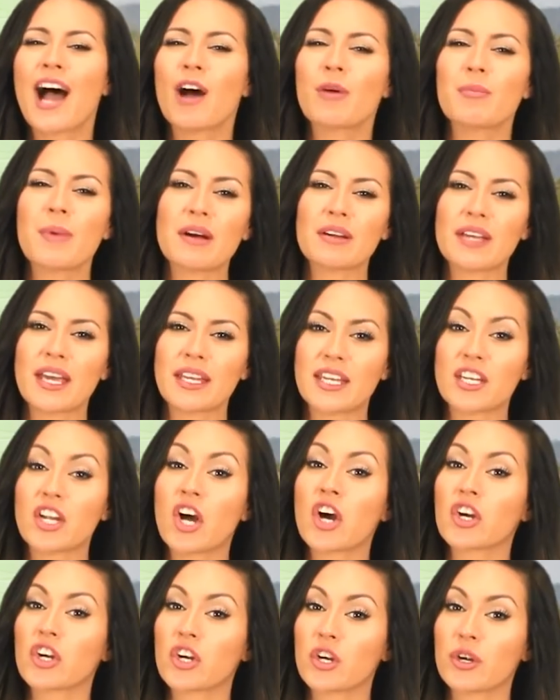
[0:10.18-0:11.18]
How about getting
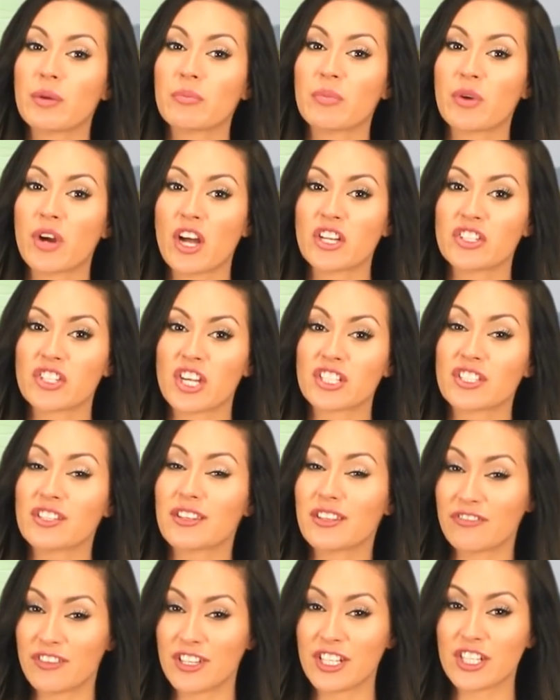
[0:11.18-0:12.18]
a current project to
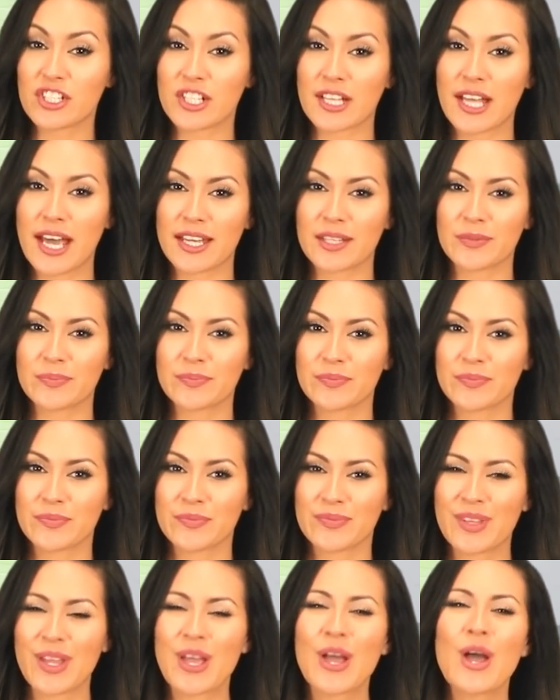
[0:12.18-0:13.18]
the finish
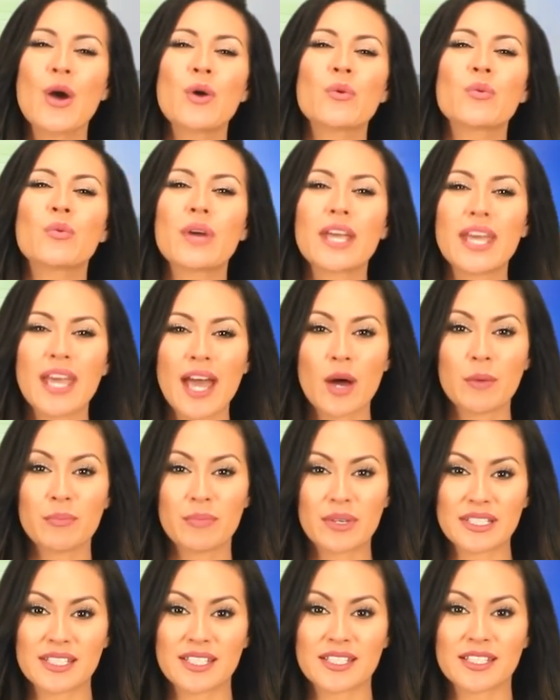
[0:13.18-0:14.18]
line? We help
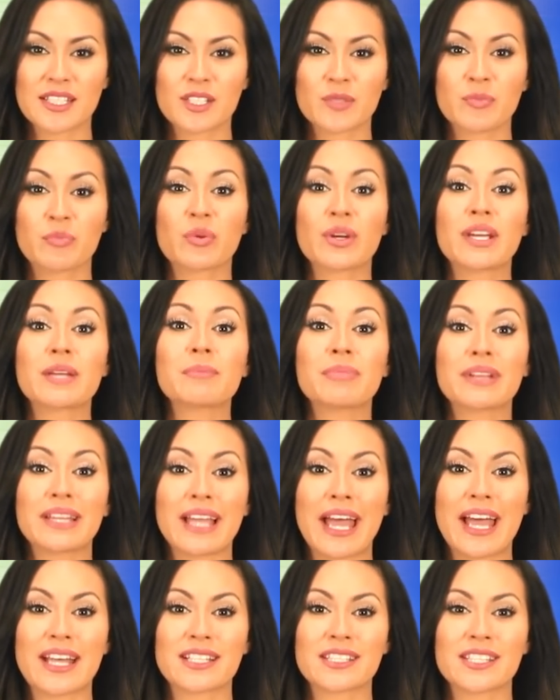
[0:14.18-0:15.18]
businesses bring
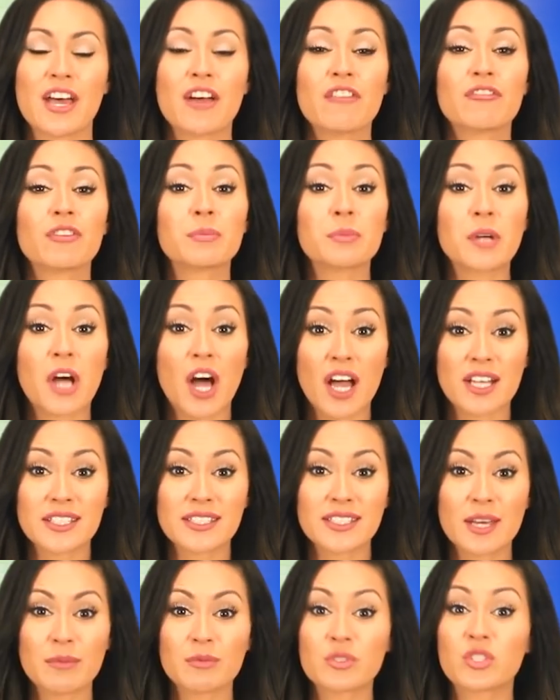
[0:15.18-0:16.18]
plans from
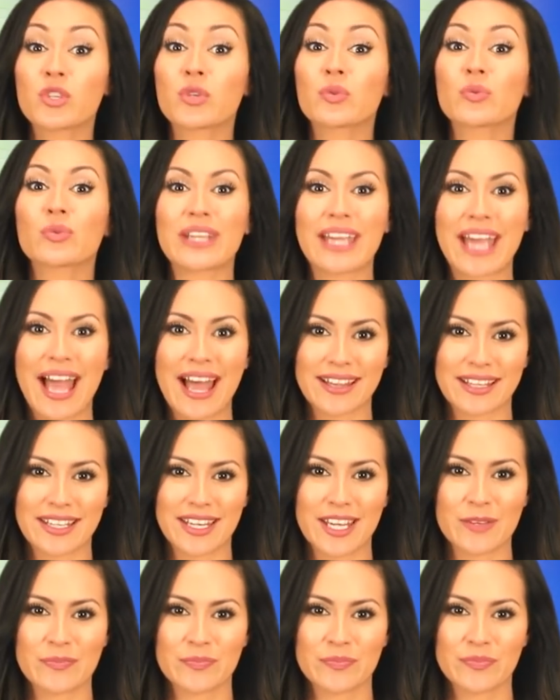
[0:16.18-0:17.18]
concept to
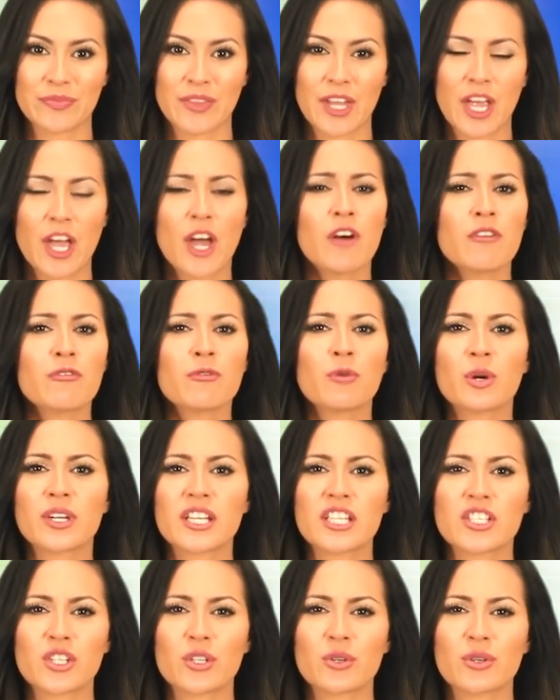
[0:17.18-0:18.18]
reality.
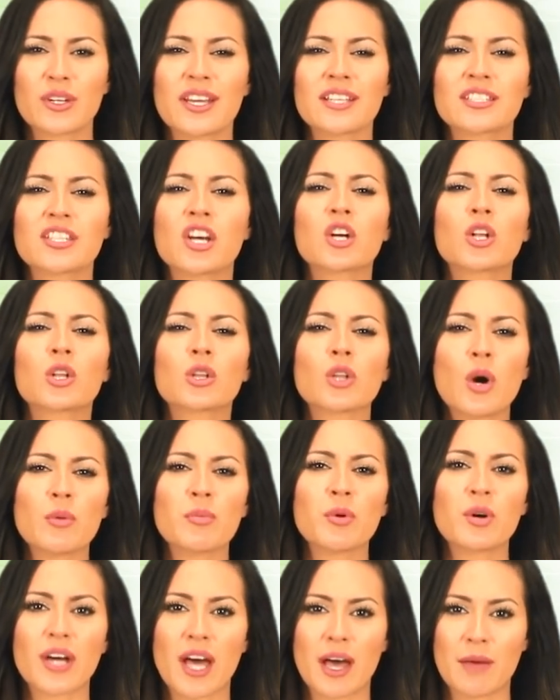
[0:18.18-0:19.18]
Fortitude is a
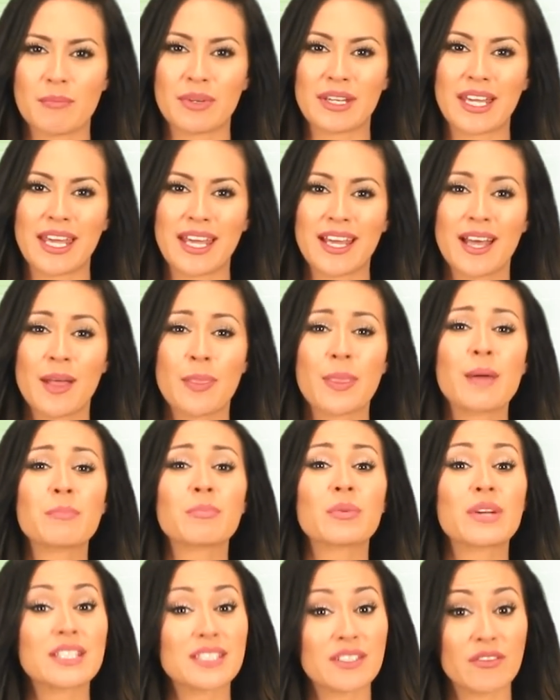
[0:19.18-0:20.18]
global company that
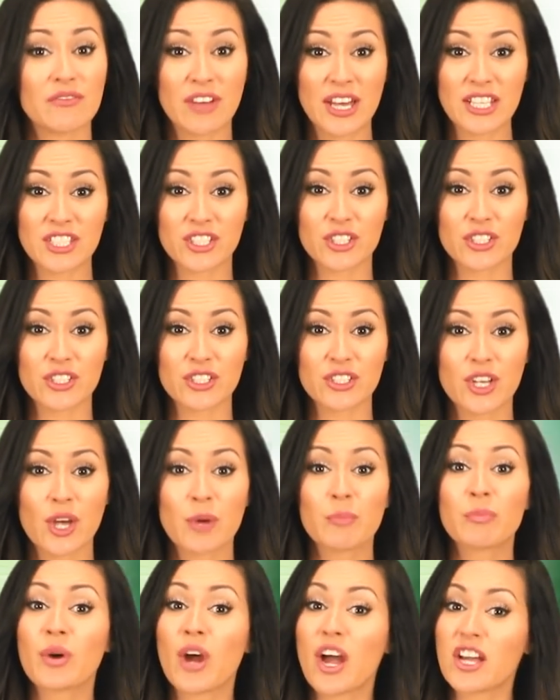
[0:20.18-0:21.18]
brings investors,
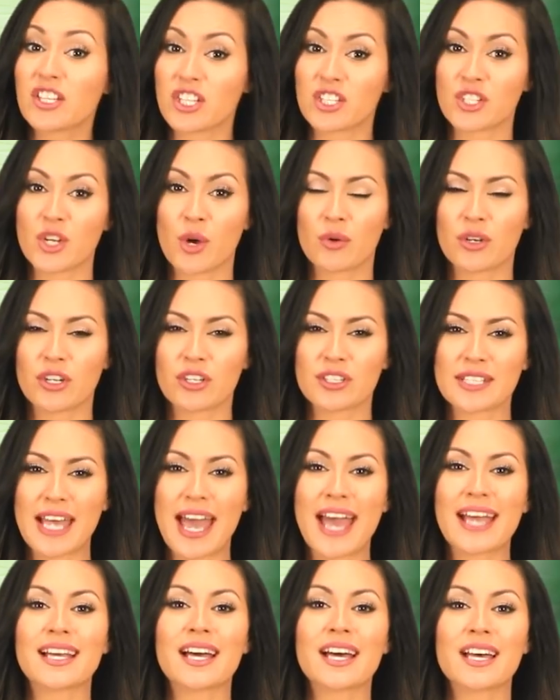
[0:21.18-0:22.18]
project owners,
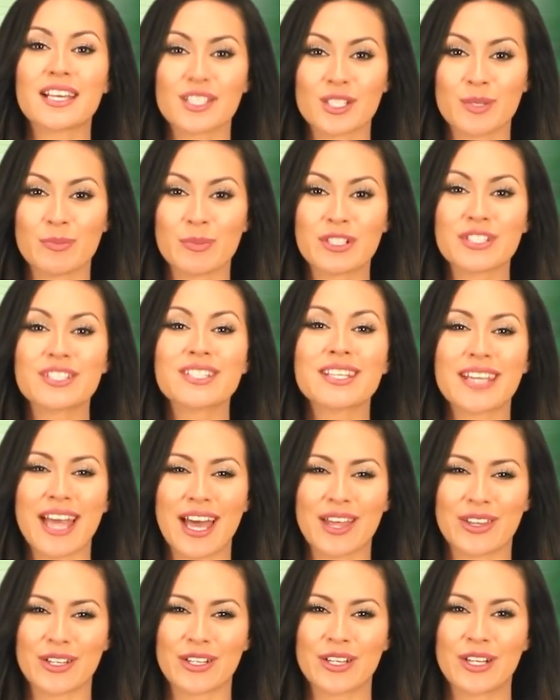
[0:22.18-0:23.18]
and customers
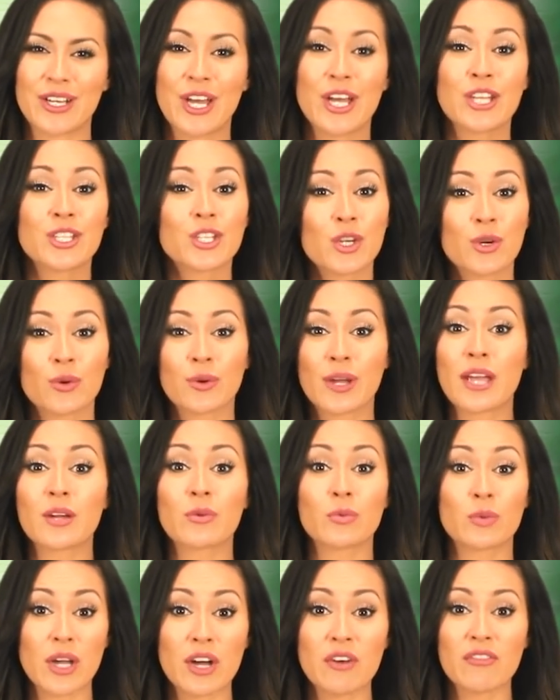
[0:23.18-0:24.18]
together to create
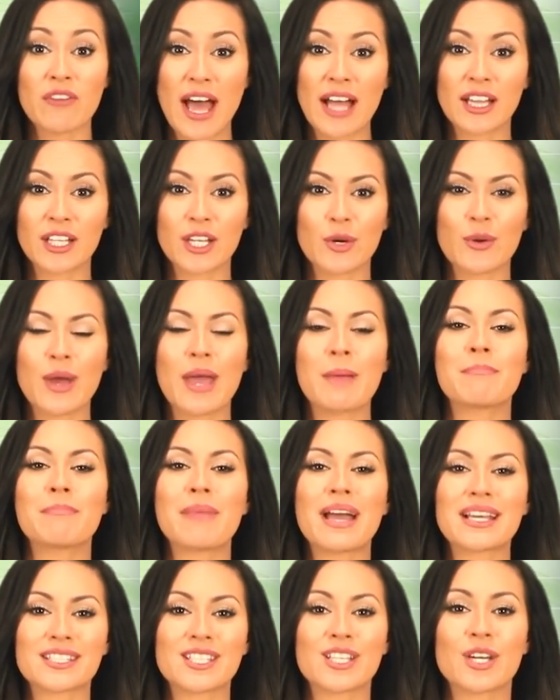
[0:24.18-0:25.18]
real value in
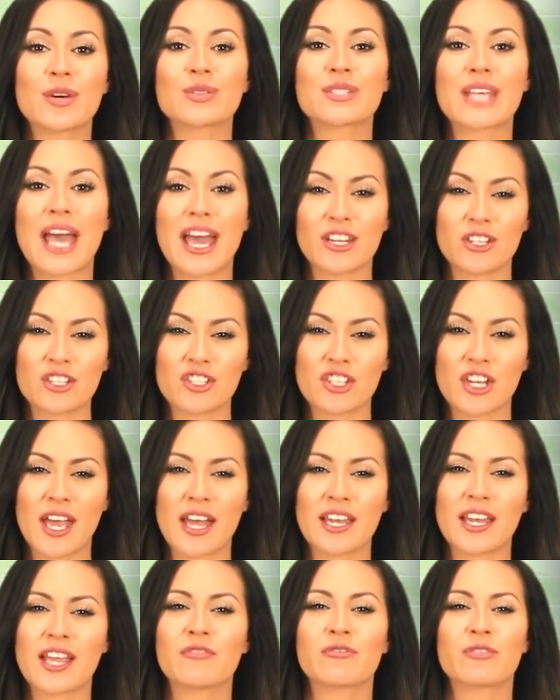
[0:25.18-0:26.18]
Mexico's energy
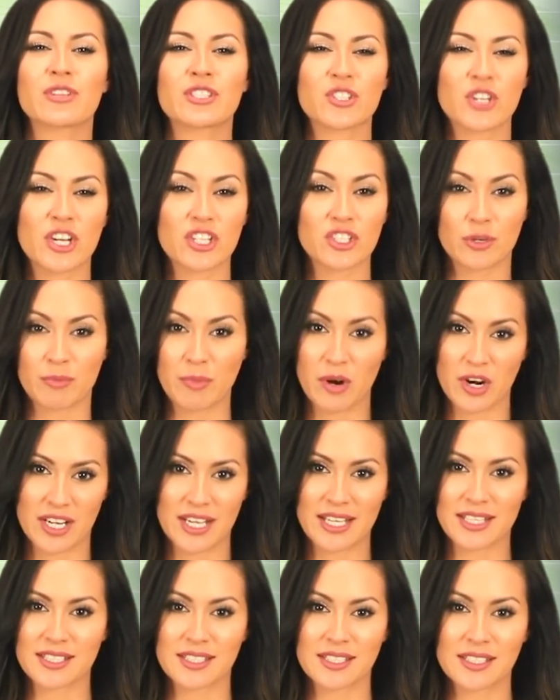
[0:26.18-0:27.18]
and infrastructure
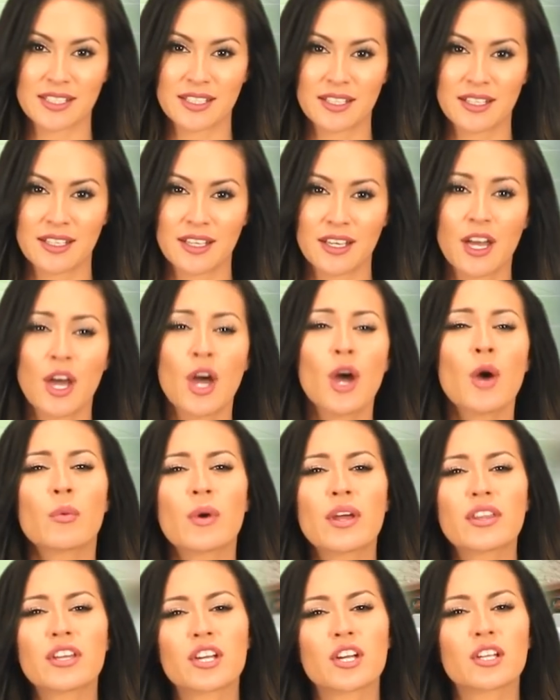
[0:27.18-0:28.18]
markets.
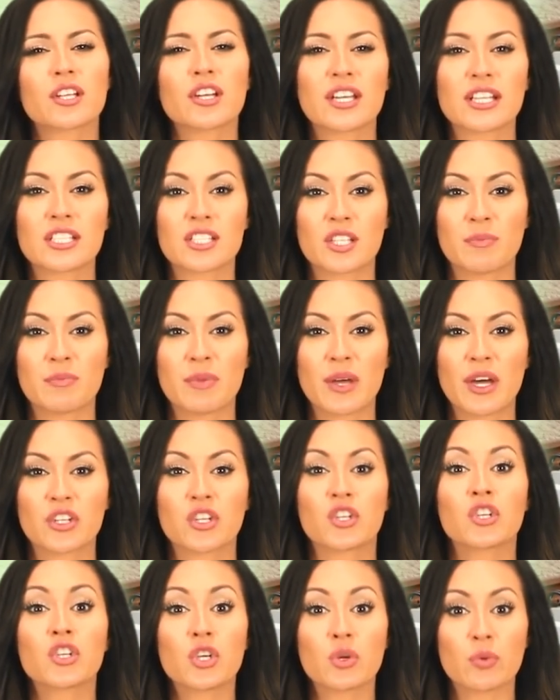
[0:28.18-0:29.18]
Whether you're looking to
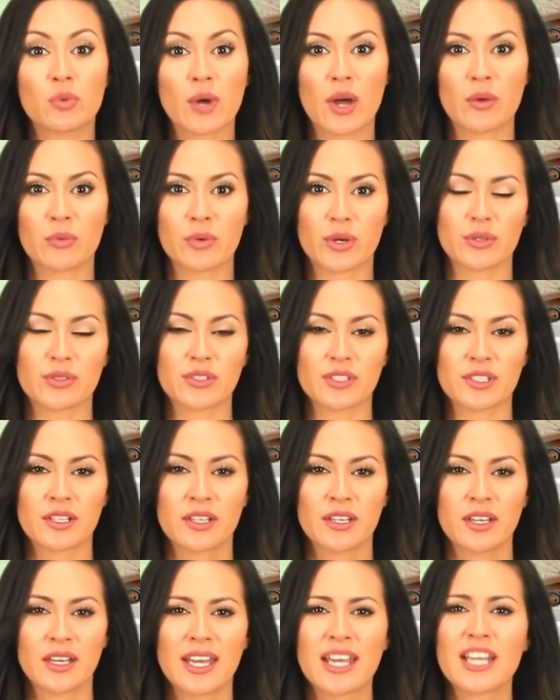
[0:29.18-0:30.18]
build new railroads,
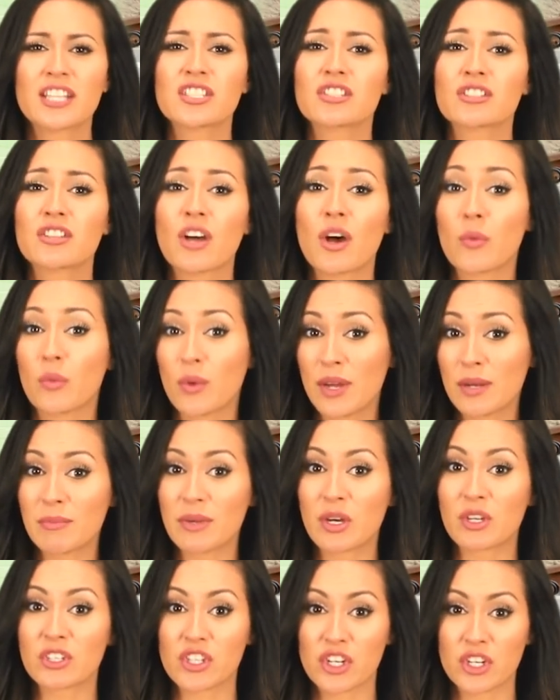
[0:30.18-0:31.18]
install
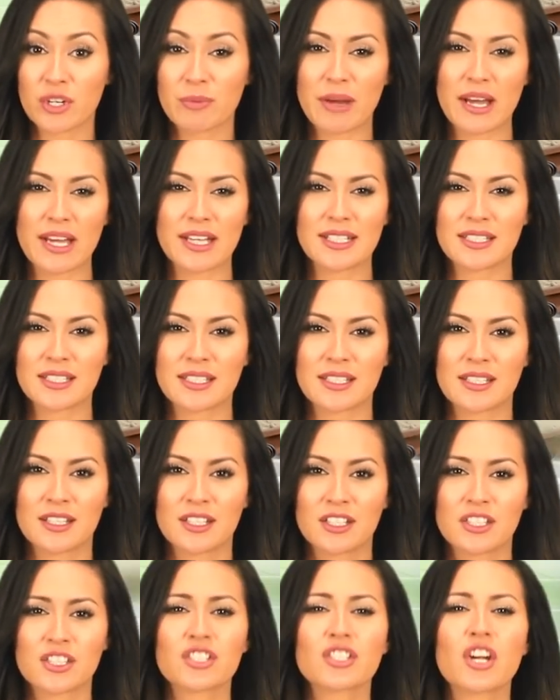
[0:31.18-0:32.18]
windmill turbines,
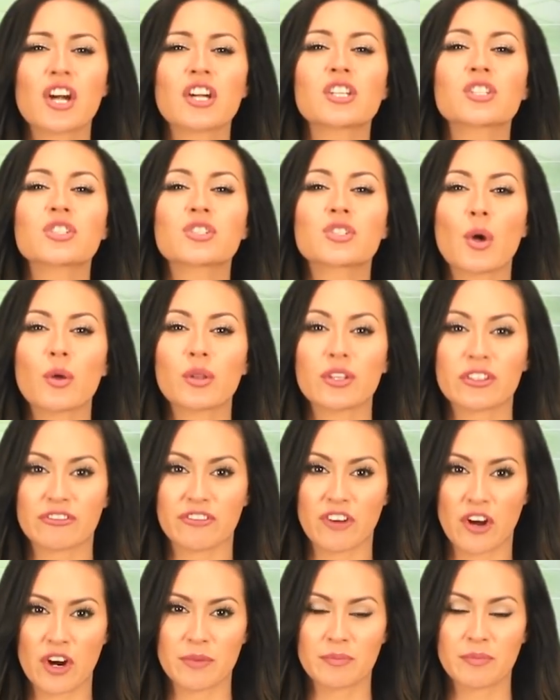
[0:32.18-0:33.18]
start a solar
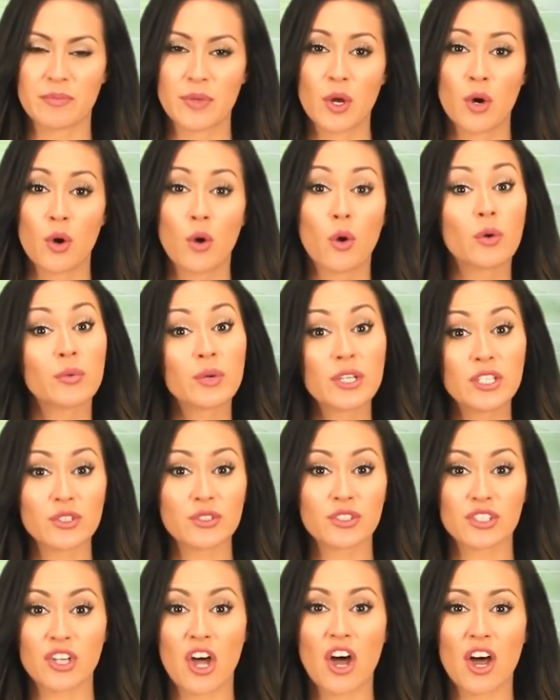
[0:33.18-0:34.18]
farm, or
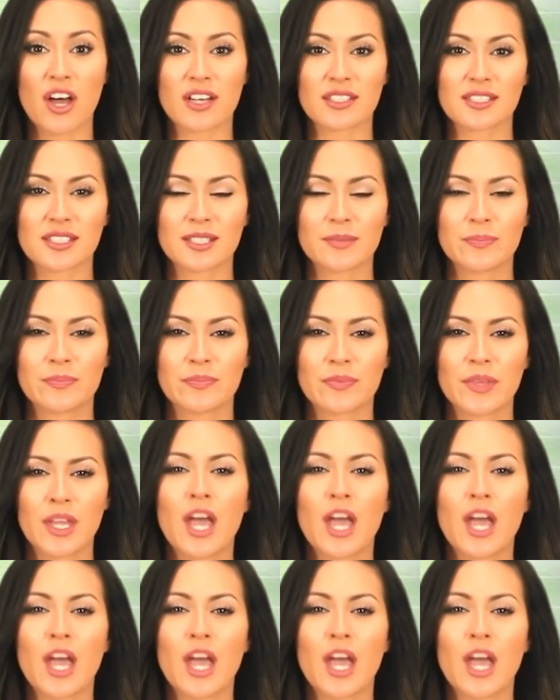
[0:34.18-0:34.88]
reduce costs,